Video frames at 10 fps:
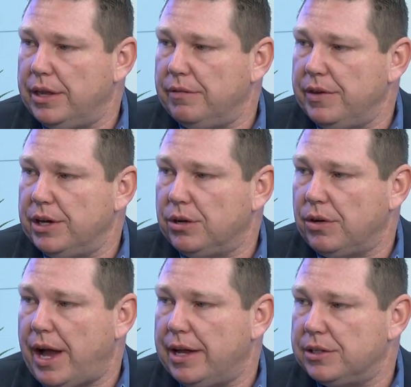and the
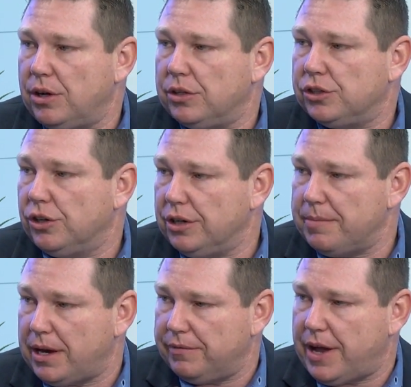vehicle has a certain
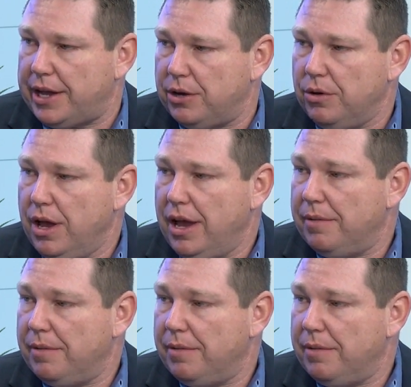amount of value